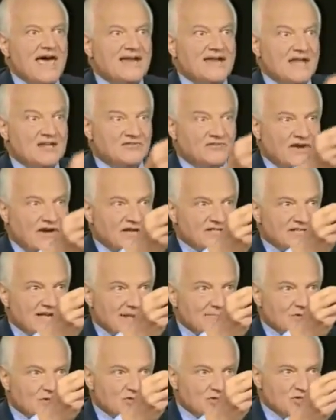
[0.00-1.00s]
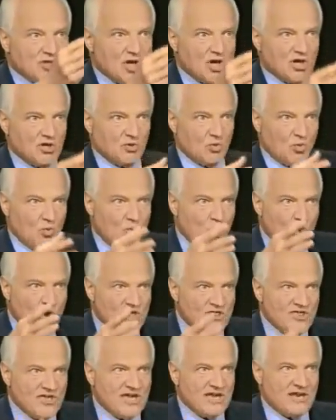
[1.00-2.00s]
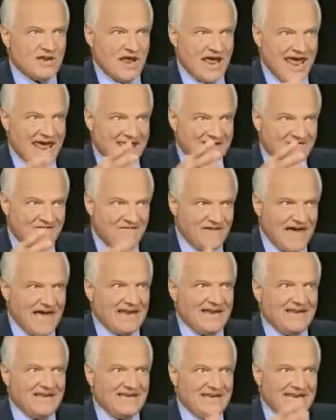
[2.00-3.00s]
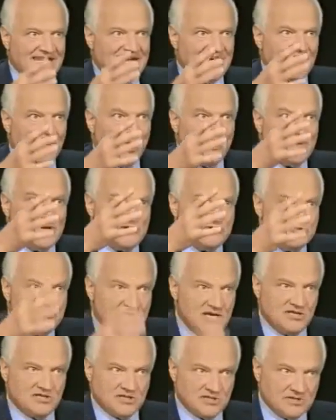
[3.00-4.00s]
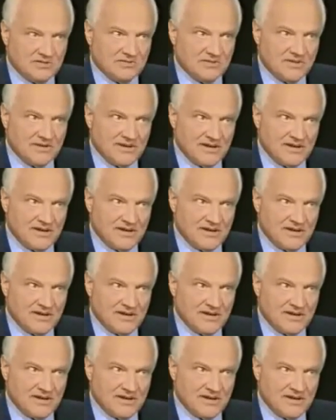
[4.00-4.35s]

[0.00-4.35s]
And as far as I'm concerned, within a valid economic region,